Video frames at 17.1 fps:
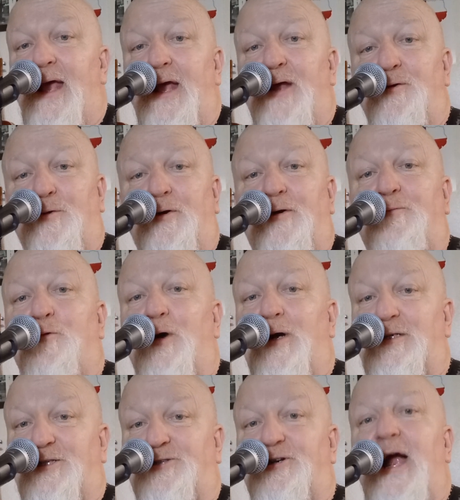in order for
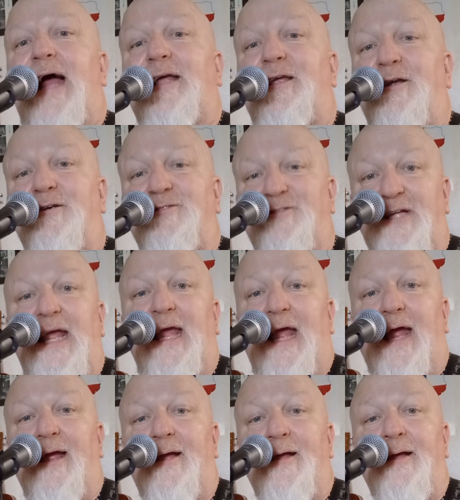it to track your
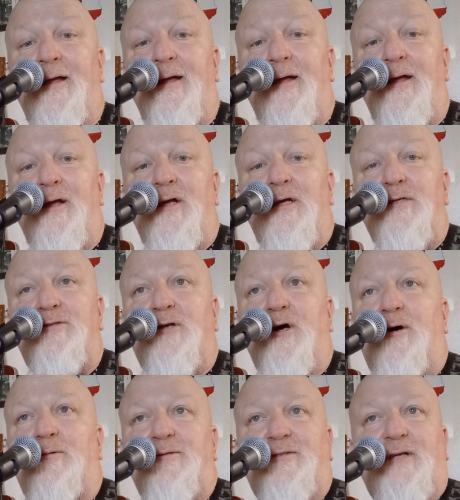singing.
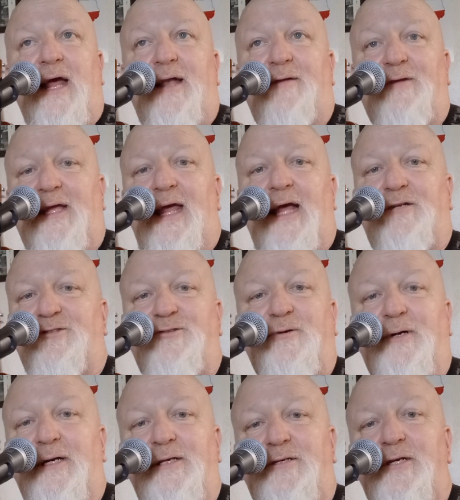So it was kind of a
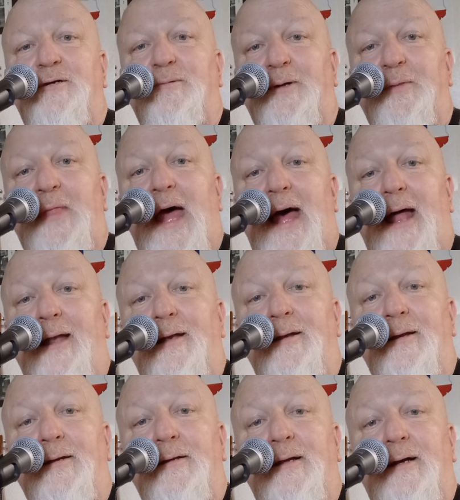catch-22 with
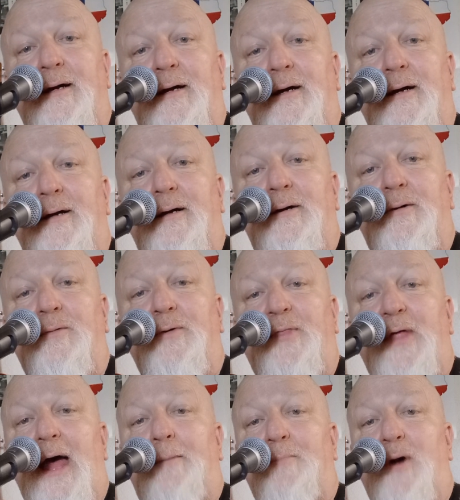
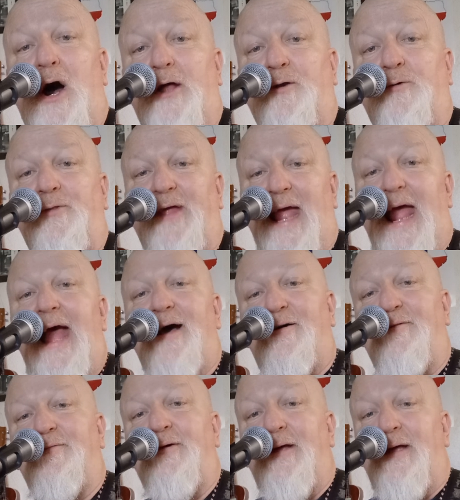that model. They
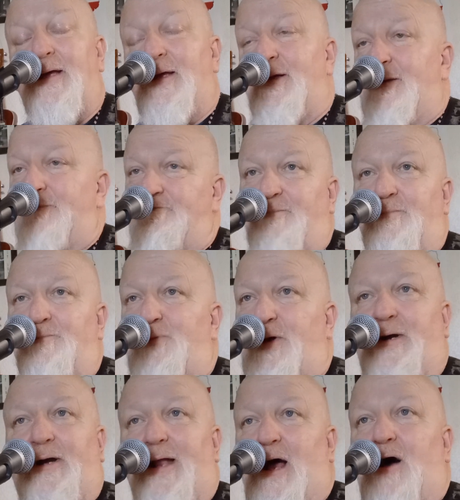have put
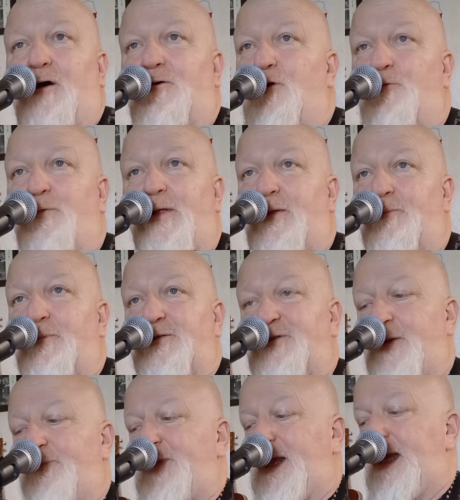an algorithm or
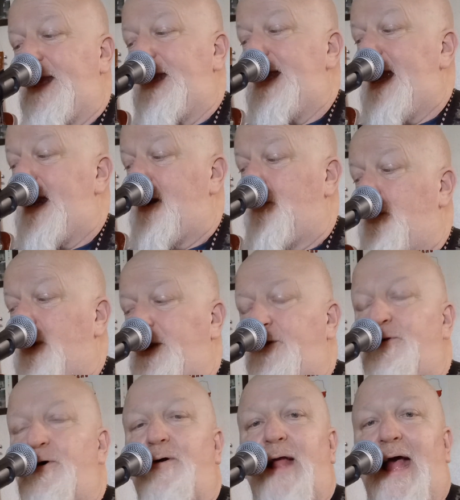something in here where you
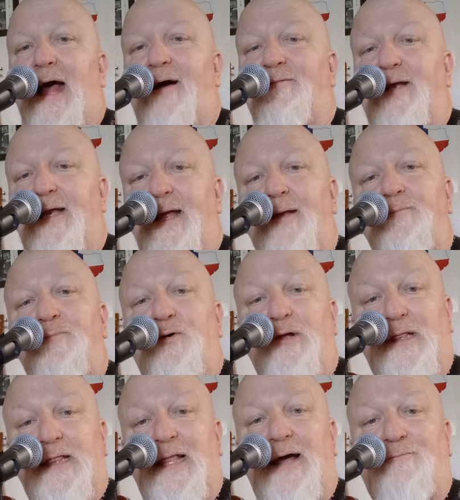don't have an
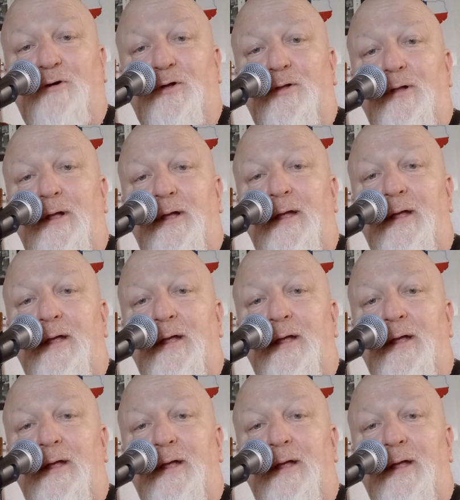input level